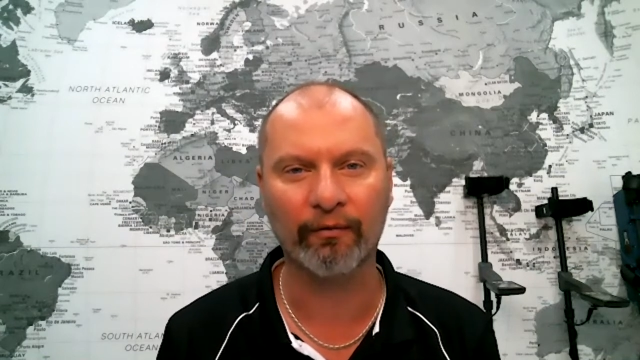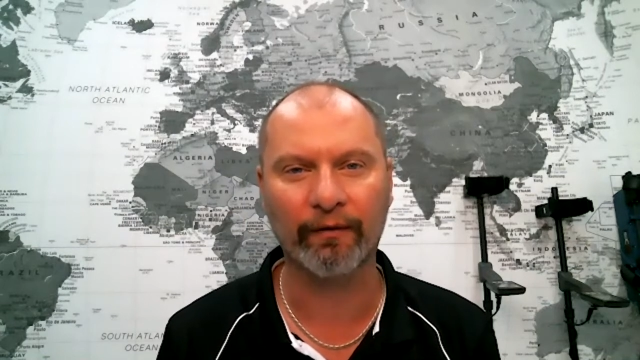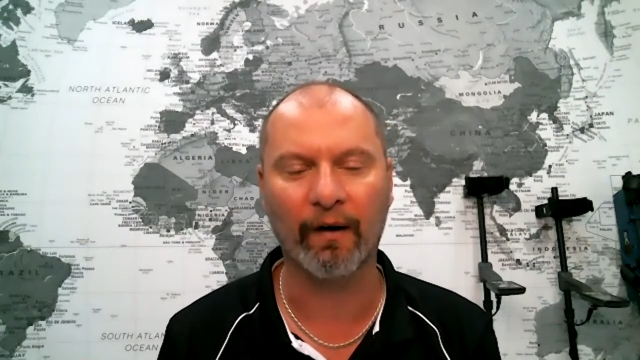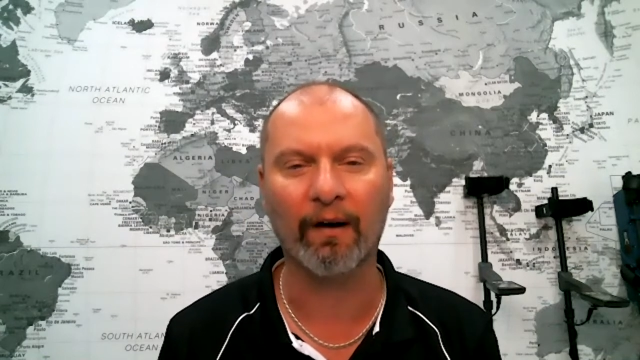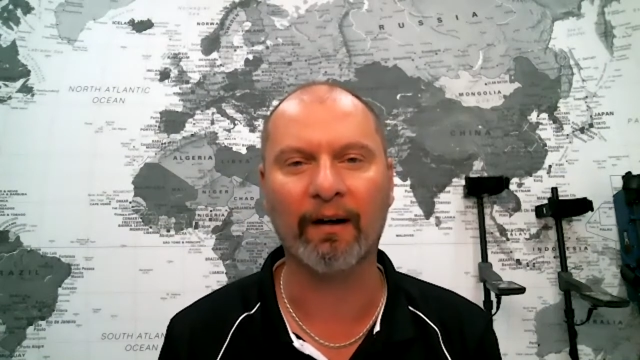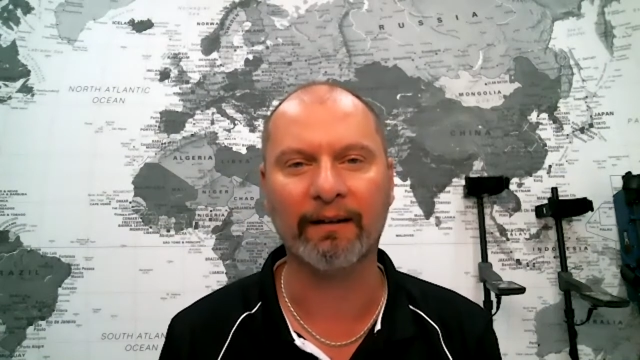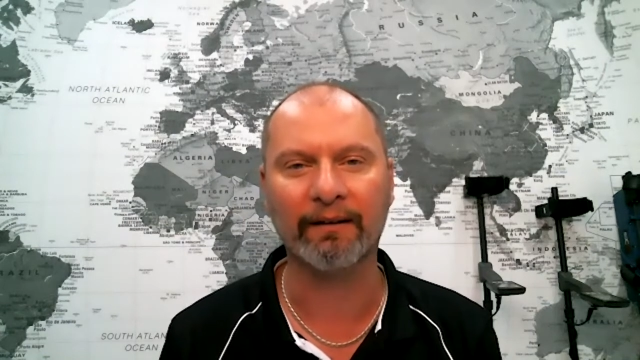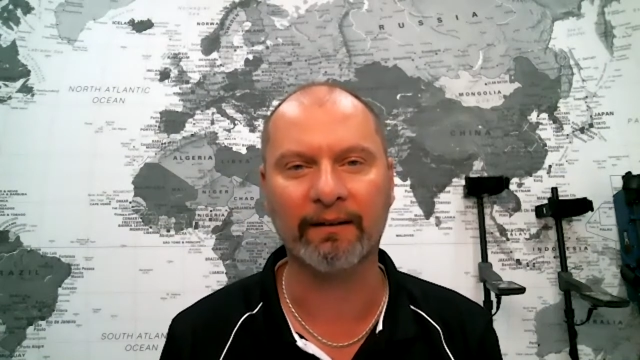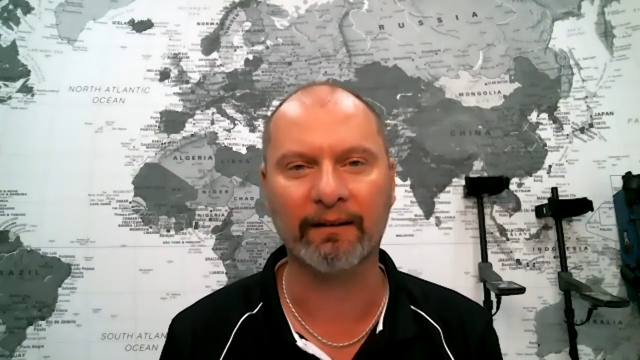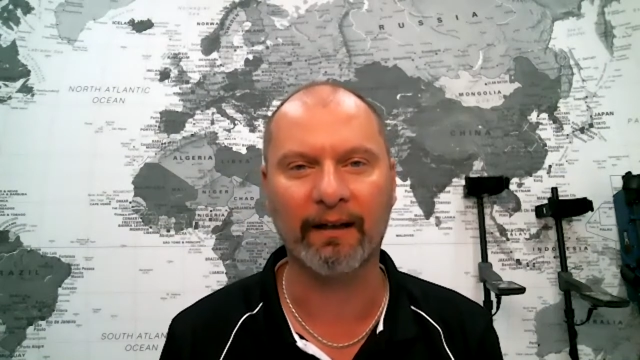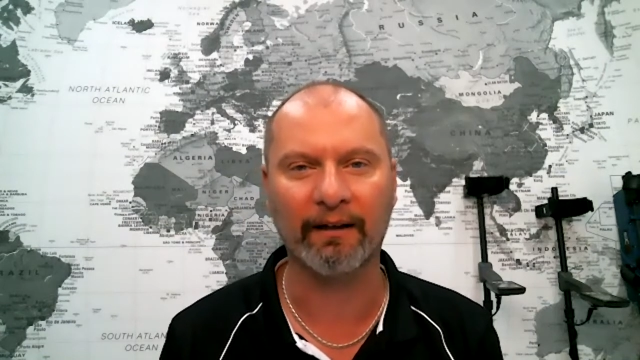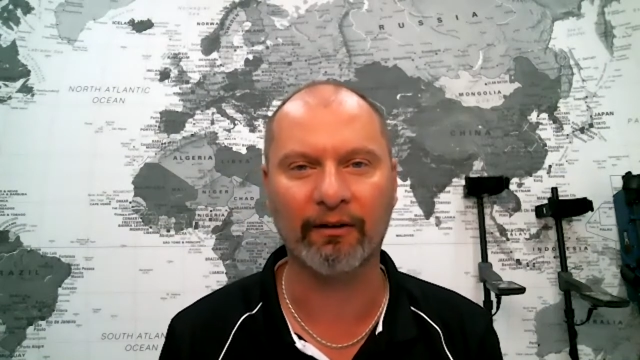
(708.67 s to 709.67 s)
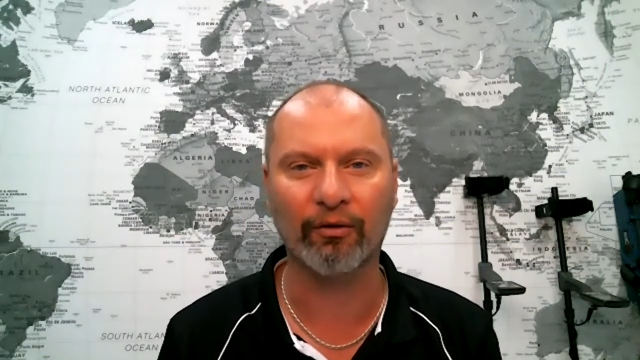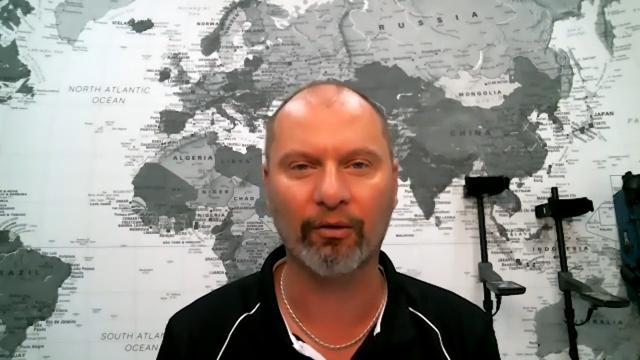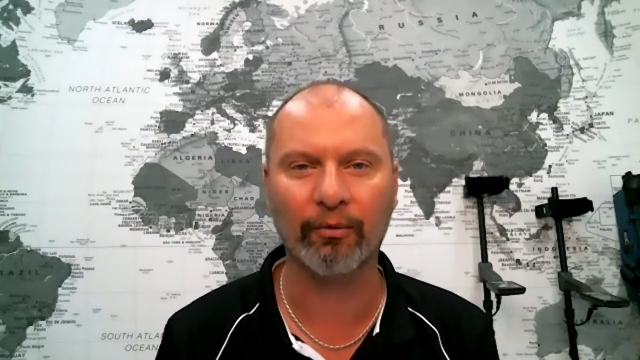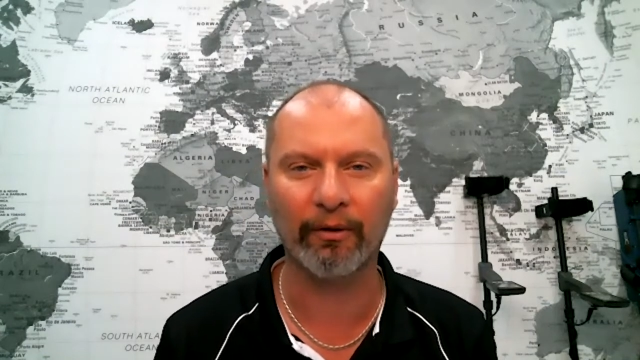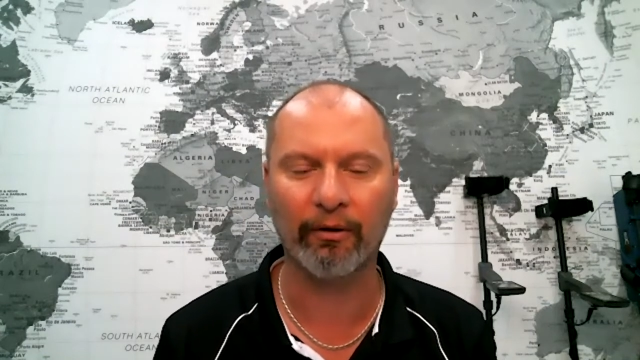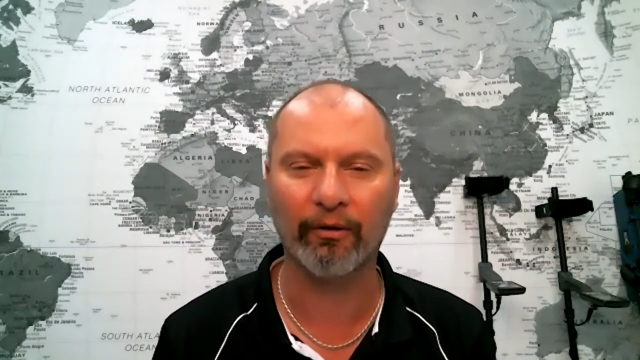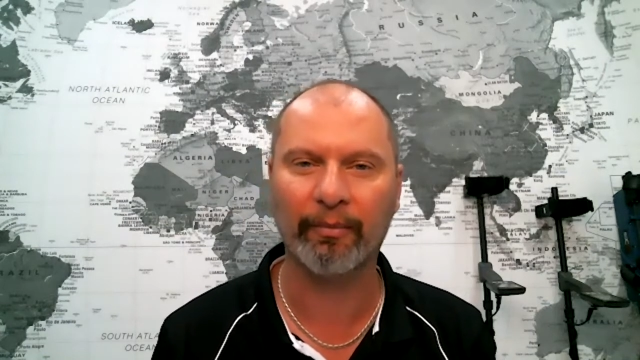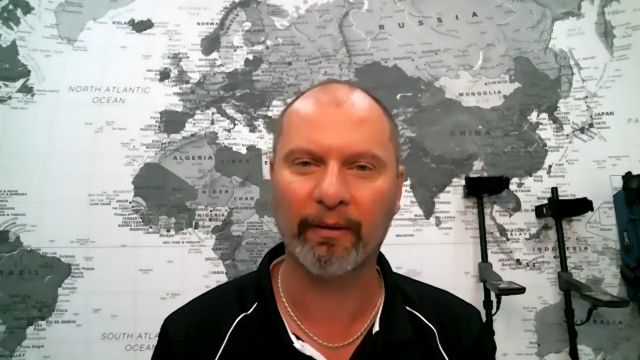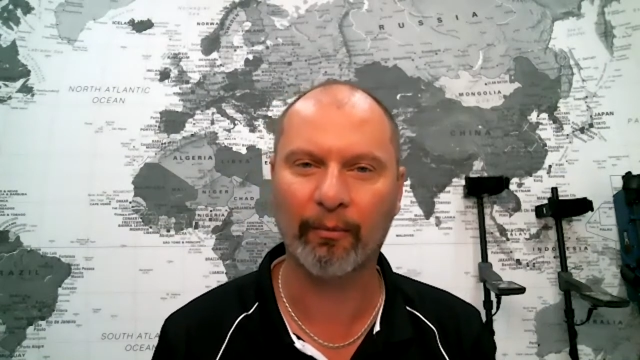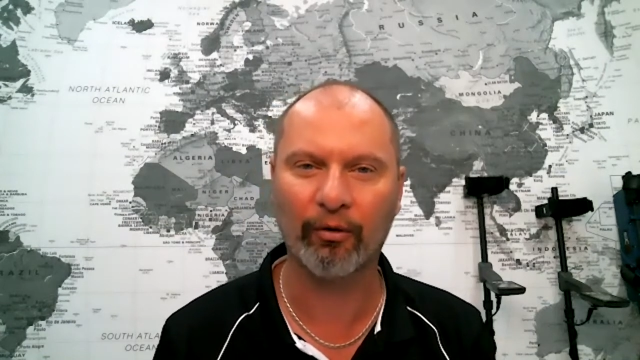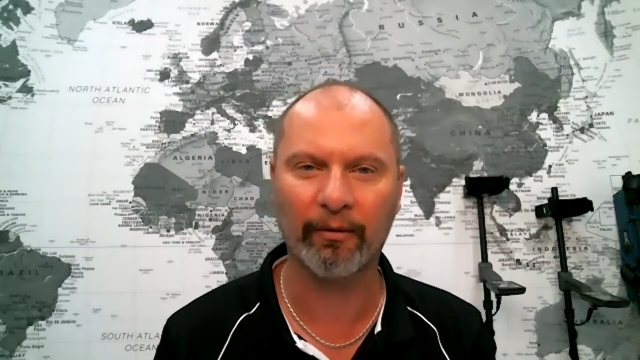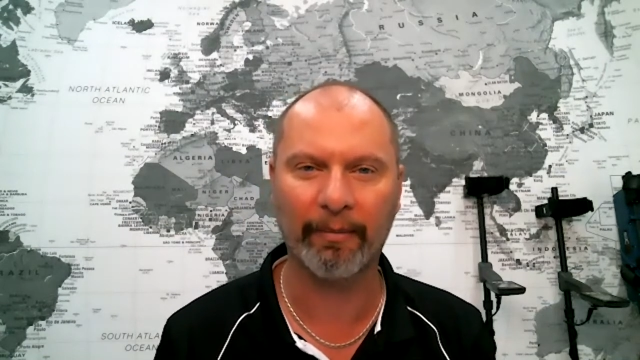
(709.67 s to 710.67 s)
finds and talk with you a bit
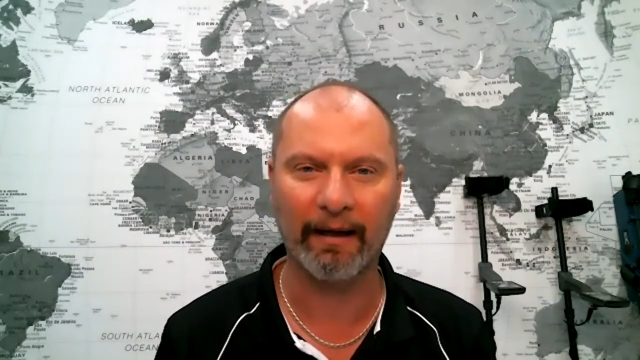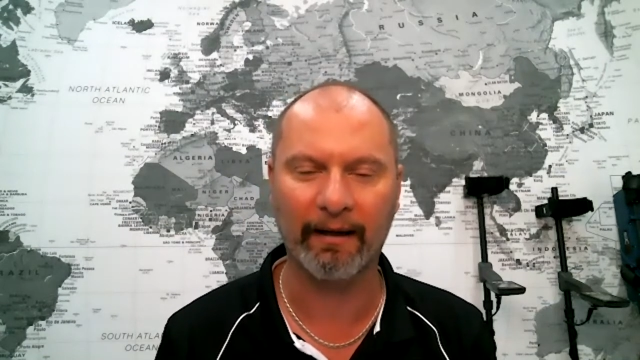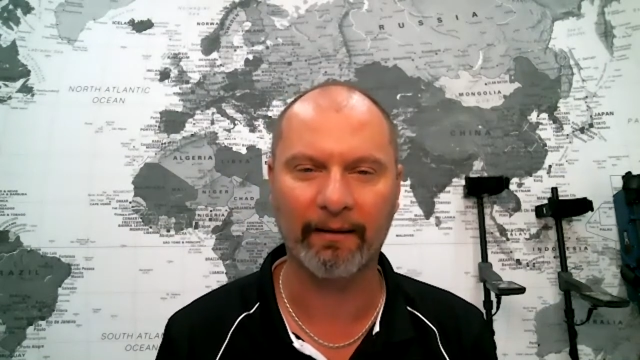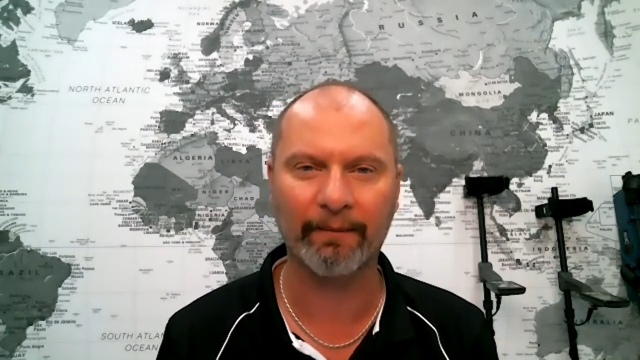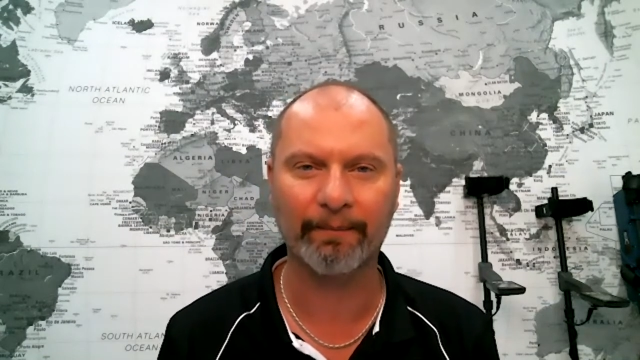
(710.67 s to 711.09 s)
more about it?